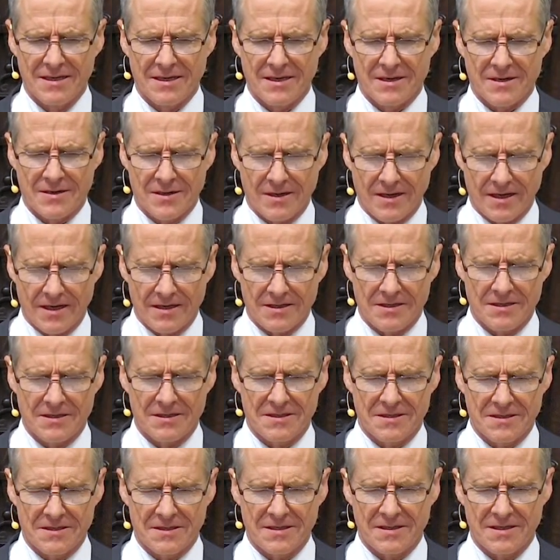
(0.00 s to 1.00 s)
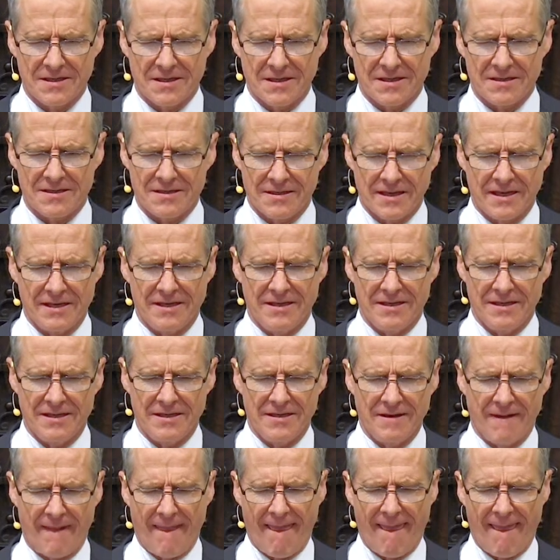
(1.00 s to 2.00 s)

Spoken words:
Christ ascended.